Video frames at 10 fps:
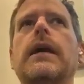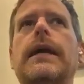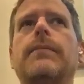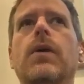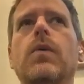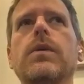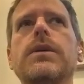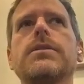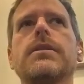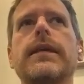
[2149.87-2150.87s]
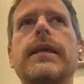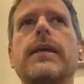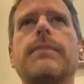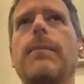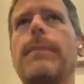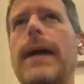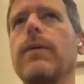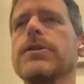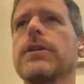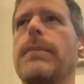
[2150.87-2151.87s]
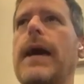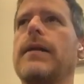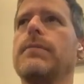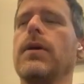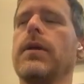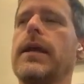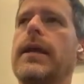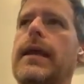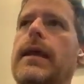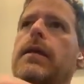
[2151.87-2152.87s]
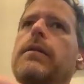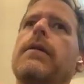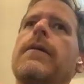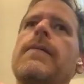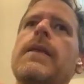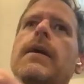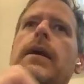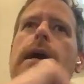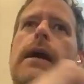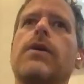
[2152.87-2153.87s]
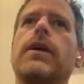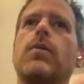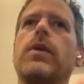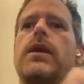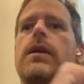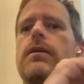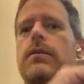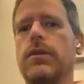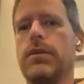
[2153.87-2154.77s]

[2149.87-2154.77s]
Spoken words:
I'm always thinking about backwards compatibility and how can we,